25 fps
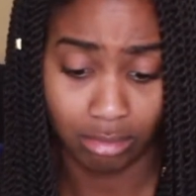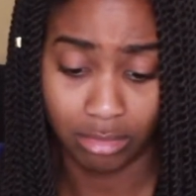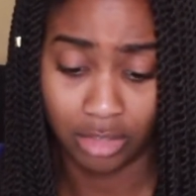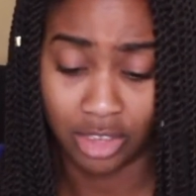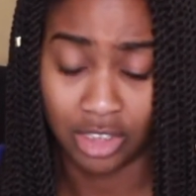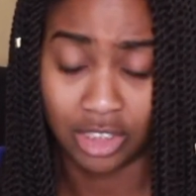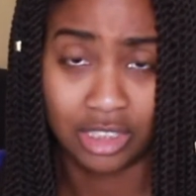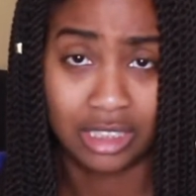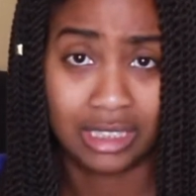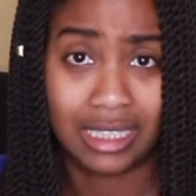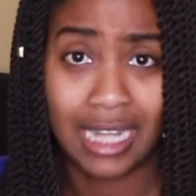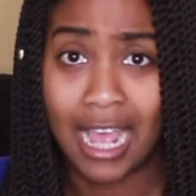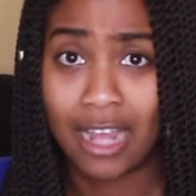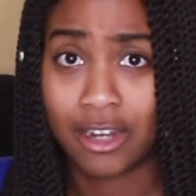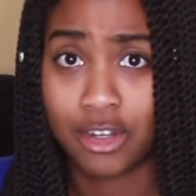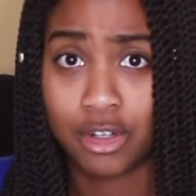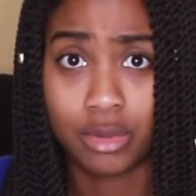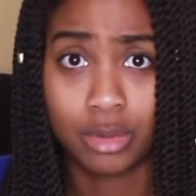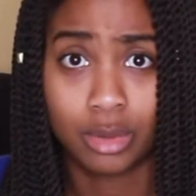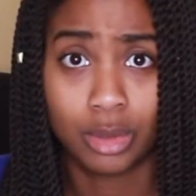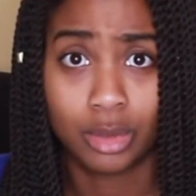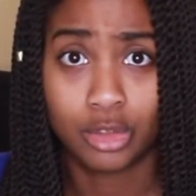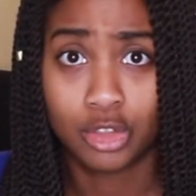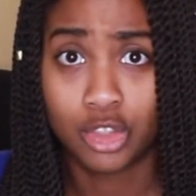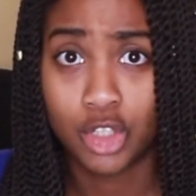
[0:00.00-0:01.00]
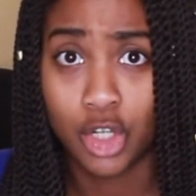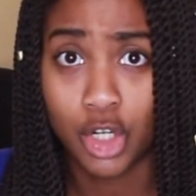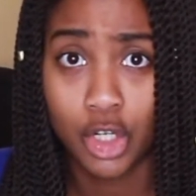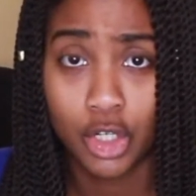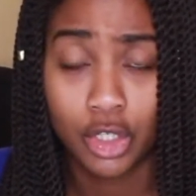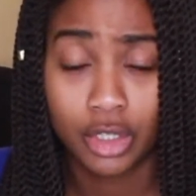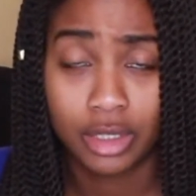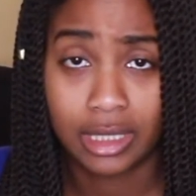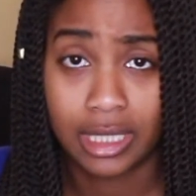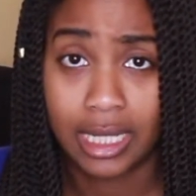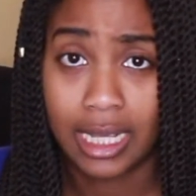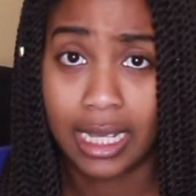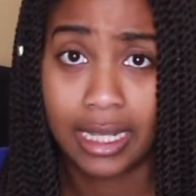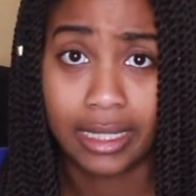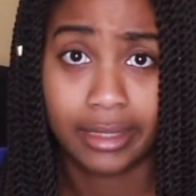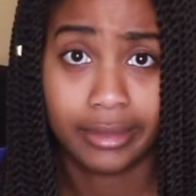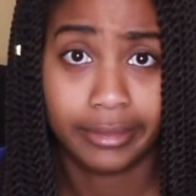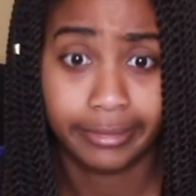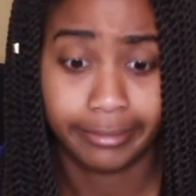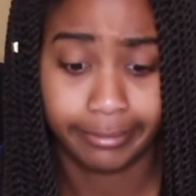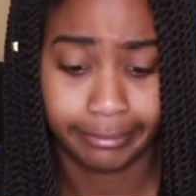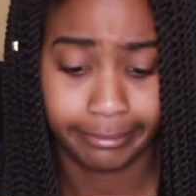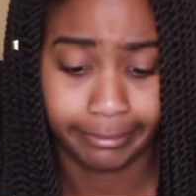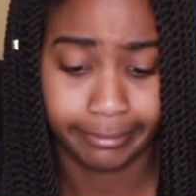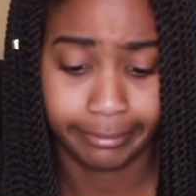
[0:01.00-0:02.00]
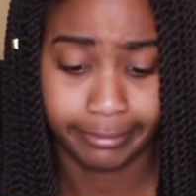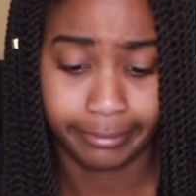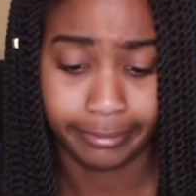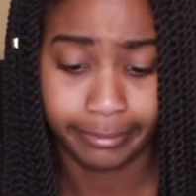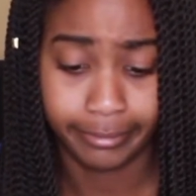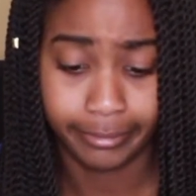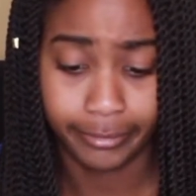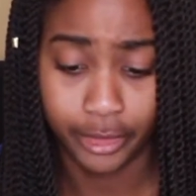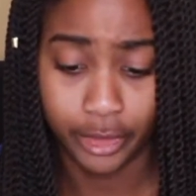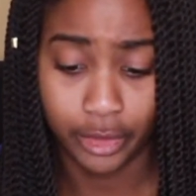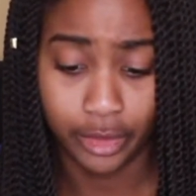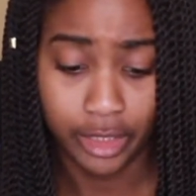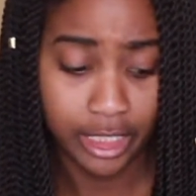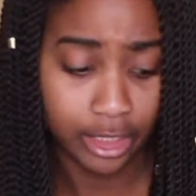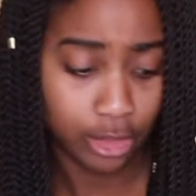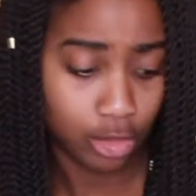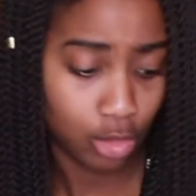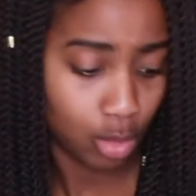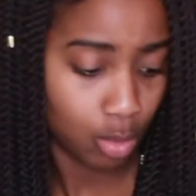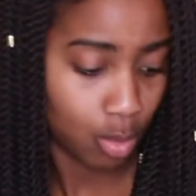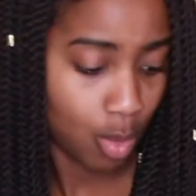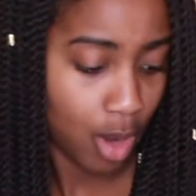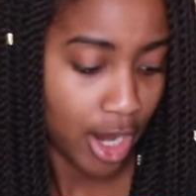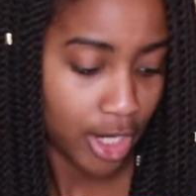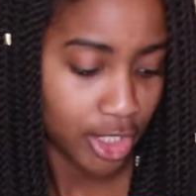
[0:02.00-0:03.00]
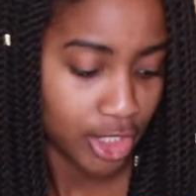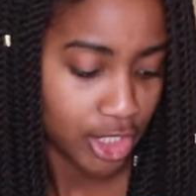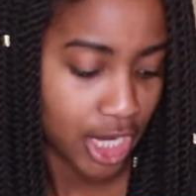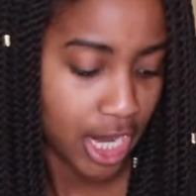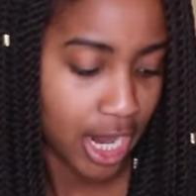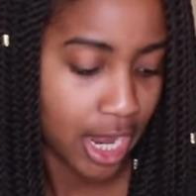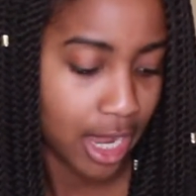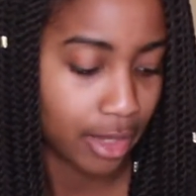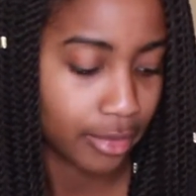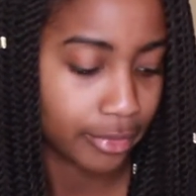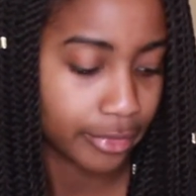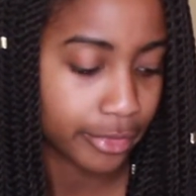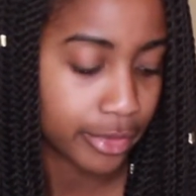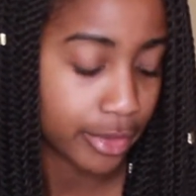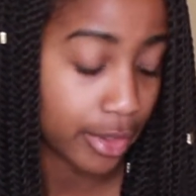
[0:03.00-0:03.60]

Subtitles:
Just natural dirt that you need to wash out.